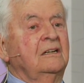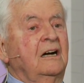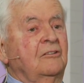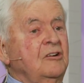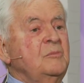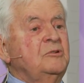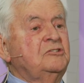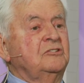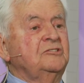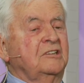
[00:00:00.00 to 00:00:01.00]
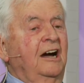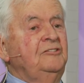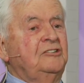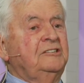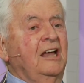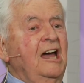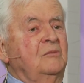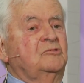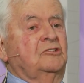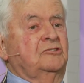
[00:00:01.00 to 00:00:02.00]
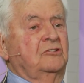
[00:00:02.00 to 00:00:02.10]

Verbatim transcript: are reproduced a hundred times or